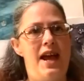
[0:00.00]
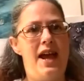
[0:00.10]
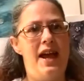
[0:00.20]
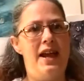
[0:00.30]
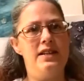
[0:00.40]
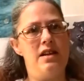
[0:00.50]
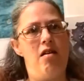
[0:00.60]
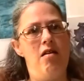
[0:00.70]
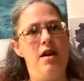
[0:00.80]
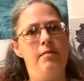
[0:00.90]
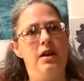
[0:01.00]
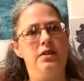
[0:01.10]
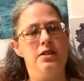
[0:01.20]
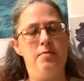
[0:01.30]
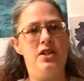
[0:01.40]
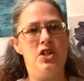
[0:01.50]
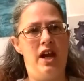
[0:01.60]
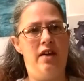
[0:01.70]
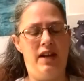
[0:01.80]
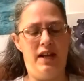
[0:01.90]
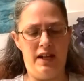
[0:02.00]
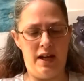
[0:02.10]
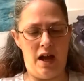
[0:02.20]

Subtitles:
and I'm going to be sharing